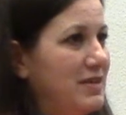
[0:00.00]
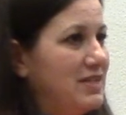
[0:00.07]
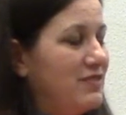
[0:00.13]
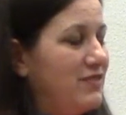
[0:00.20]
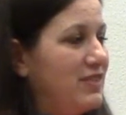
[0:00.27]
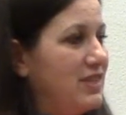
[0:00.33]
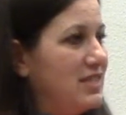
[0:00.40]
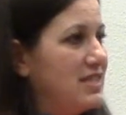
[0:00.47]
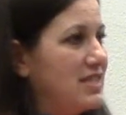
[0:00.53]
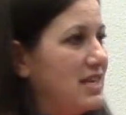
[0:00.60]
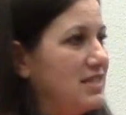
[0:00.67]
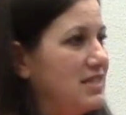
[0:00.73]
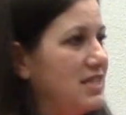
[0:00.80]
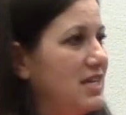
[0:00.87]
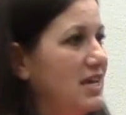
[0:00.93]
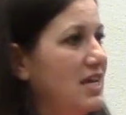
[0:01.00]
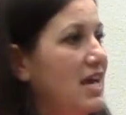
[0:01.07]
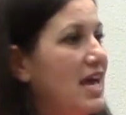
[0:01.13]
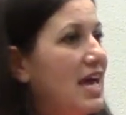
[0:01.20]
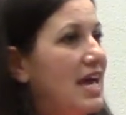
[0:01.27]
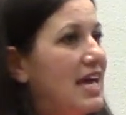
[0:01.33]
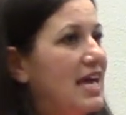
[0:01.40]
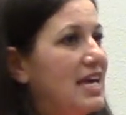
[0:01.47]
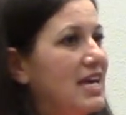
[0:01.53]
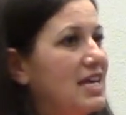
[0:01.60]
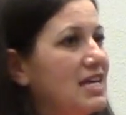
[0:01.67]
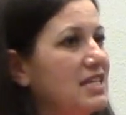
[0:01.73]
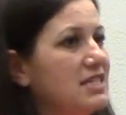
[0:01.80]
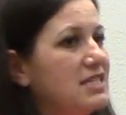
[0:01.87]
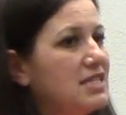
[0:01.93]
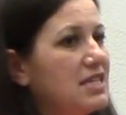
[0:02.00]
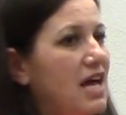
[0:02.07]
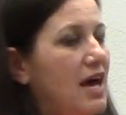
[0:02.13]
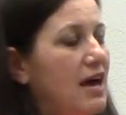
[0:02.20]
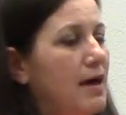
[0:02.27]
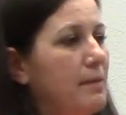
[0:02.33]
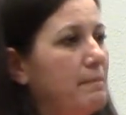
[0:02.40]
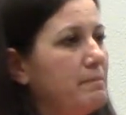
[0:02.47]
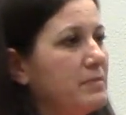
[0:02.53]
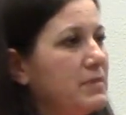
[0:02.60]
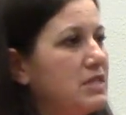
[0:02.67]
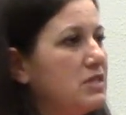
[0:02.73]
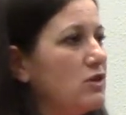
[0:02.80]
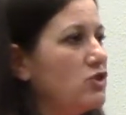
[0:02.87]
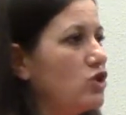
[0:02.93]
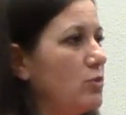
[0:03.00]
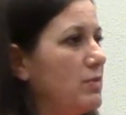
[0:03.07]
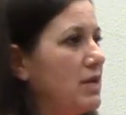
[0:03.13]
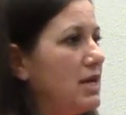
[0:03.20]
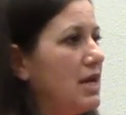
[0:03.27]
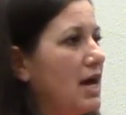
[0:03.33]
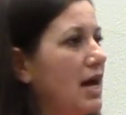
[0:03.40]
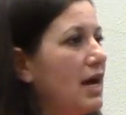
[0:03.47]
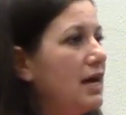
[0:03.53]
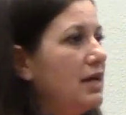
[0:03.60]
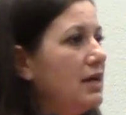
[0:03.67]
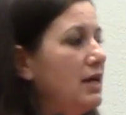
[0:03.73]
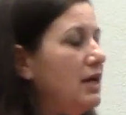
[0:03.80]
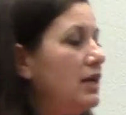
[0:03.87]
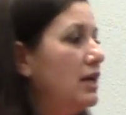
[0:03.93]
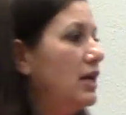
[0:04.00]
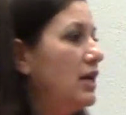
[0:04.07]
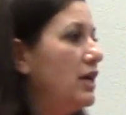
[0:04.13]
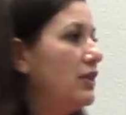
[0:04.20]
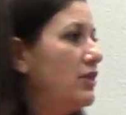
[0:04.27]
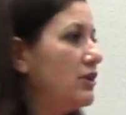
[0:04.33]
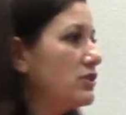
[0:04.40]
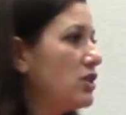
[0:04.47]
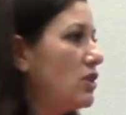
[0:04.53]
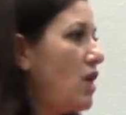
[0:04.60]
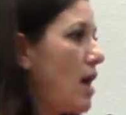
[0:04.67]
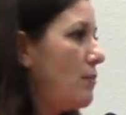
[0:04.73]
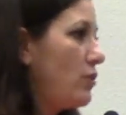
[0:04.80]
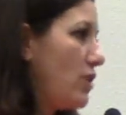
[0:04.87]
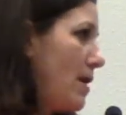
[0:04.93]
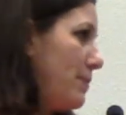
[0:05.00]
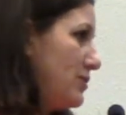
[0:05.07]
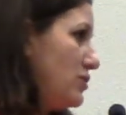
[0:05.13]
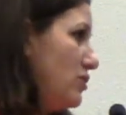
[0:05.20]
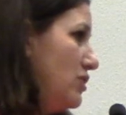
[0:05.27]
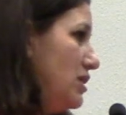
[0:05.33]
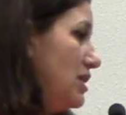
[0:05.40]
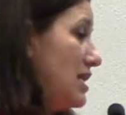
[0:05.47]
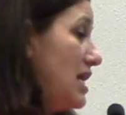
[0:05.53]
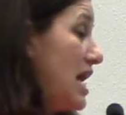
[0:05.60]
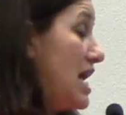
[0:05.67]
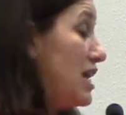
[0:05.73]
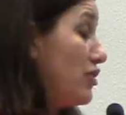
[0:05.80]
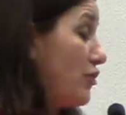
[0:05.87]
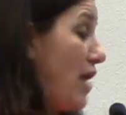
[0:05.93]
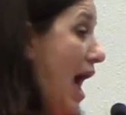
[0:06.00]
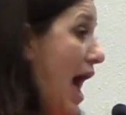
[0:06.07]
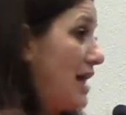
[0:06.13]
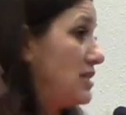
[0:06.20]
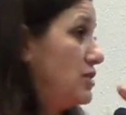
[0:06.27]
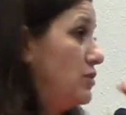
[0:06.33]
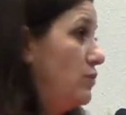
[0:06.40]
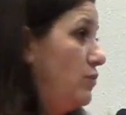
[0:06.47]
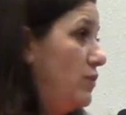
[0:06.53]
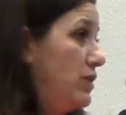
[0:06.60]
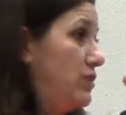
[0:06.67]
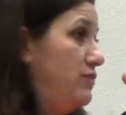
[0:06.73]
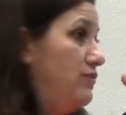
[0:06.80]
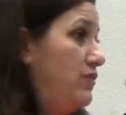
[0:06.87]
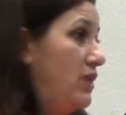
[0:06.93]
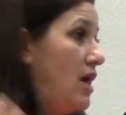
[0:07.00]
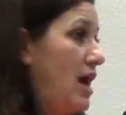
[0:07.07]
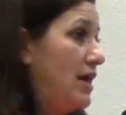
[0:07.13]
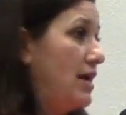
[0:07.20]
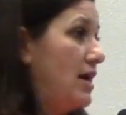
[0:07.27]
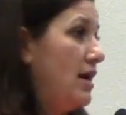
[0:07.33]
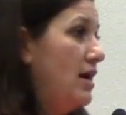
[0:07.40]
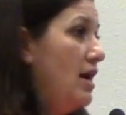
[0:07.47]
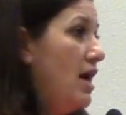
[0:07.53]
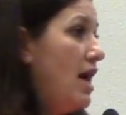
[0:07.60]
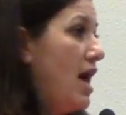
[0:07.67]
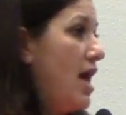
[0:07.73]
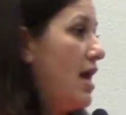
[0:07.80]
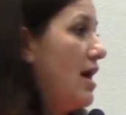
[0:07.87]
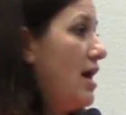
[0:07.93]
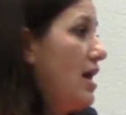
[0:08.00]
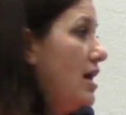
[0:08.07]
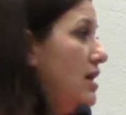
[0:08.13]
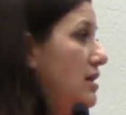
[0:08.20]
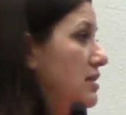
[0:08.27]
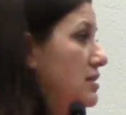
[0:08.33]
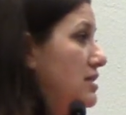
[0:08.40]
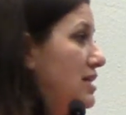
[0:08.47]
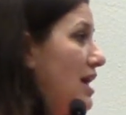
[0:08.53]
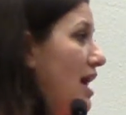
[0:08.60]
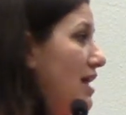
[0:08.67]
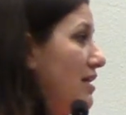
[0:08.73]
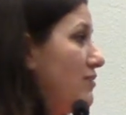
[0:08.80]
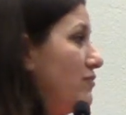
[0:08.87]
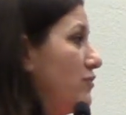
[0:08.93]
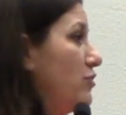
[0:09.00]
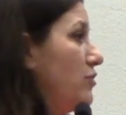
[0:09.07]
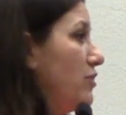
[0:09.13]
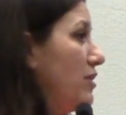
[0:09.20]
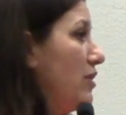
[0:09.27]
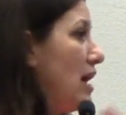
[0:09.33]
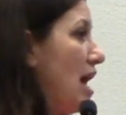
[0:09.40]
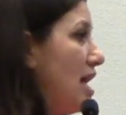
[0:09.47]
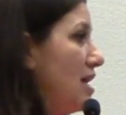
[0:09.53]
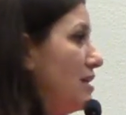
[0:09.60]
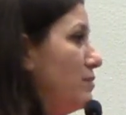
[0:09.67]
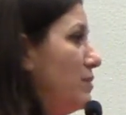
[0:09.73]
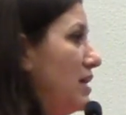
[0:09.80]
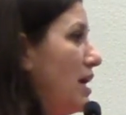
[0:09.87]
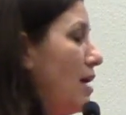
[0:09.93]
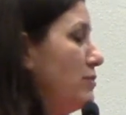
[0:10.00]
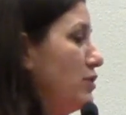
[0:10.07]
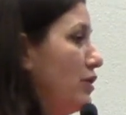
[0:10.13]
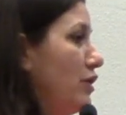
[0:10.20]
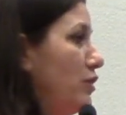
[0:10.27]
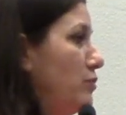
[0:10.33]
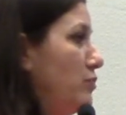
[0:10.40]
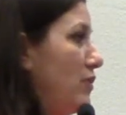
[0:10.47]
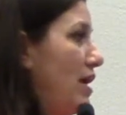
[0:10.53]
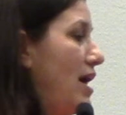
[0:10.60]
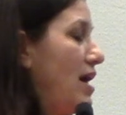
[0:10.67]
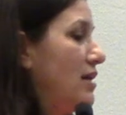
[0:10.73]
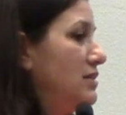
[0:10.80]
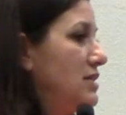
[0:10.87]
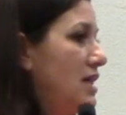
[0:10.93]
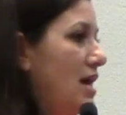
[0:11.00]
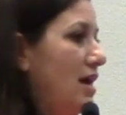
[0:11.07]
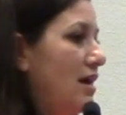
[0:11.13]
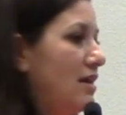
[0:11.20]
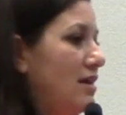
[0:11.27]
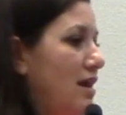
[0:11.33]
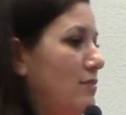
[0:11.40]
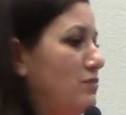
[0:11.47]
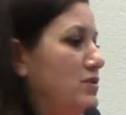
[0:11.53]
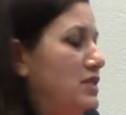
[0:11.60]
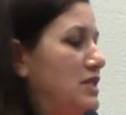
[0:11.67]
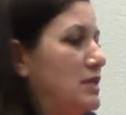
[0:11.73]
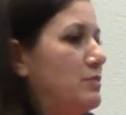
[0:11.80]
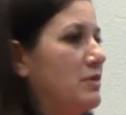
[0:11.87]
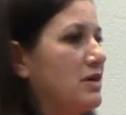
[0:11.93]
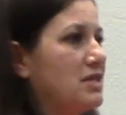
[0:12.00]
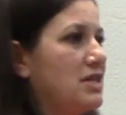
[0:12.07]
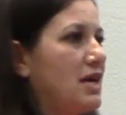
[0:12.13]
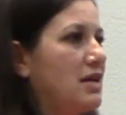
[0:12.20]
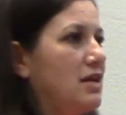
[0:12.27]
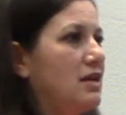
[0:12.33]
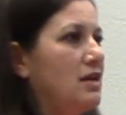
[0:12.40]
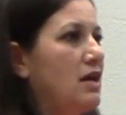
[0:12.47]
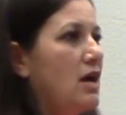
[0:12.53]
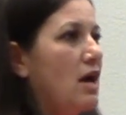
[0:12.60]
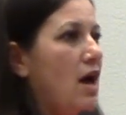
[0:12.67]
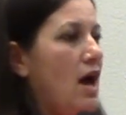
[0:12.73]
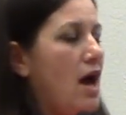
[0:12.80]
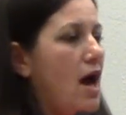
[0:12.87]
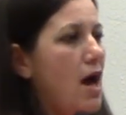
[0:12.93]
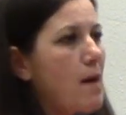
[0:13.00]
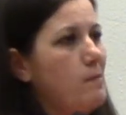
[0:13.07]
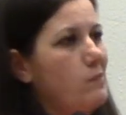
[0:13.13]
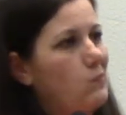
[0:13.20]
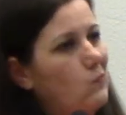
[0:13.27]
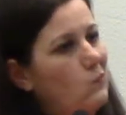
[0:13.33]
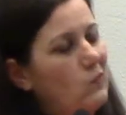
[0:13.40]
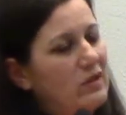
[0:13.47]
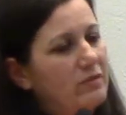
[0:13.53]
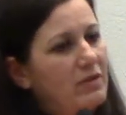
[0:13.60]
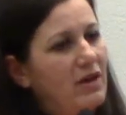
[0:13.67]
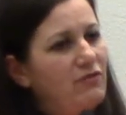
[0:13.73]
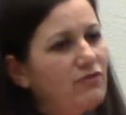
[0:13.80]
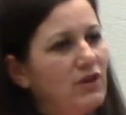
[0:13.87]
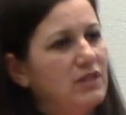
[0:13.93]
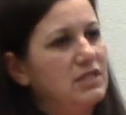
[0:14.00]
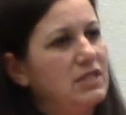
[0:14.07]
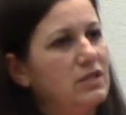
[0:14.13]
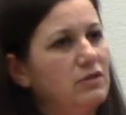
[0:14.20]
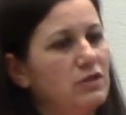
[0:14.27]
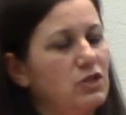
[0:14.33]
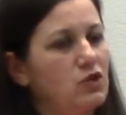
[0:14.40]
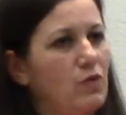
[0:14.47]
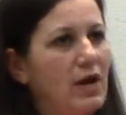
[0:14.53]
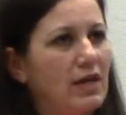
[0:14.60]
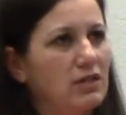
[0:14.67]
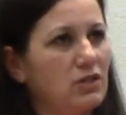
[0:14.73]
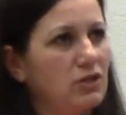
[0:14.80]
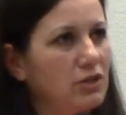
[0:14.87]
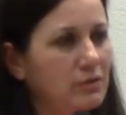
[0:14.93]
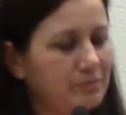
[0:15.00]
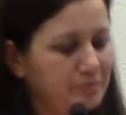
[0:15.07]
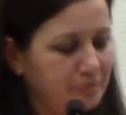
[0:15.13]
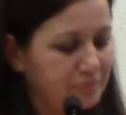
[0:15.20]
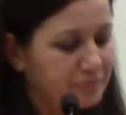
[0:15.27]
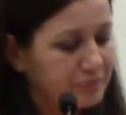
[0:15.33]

bit different than Scentsy is social media. There's a lot more opportunity to interact with Velata and kind of create and become your own brand. And I'm super excited. One of my friends who's a director